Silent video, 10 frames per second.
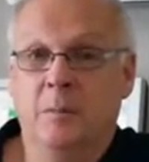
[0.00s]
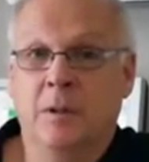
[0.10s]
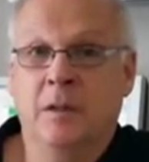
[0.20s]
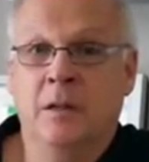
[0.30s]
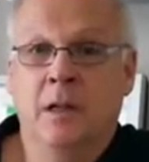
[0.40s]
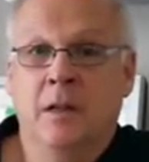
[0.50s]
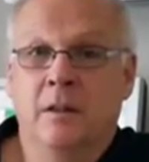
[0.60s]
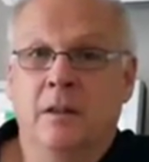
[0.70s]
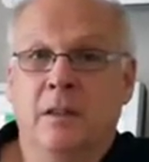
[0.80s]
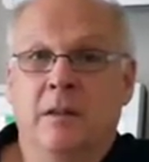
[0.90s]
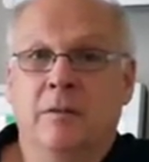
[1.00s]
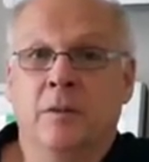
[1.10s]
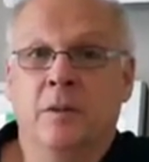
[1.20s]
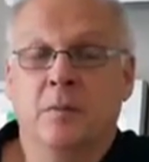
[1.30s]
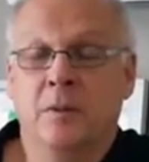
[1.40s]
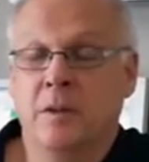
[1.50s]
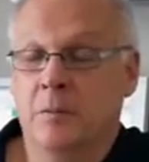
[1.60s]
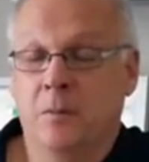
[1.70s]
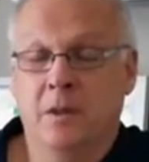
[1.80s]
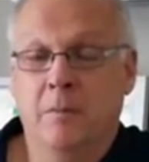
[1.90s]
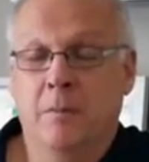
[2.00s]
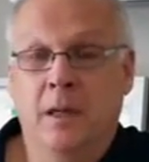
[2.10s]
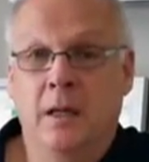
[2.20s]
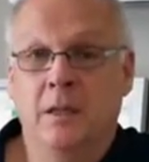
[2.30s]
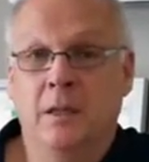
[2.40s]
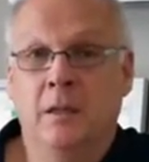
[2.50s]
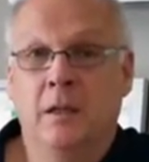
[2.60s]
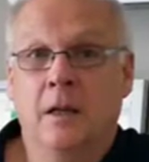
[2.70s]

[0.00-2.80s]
But the difference was amazing,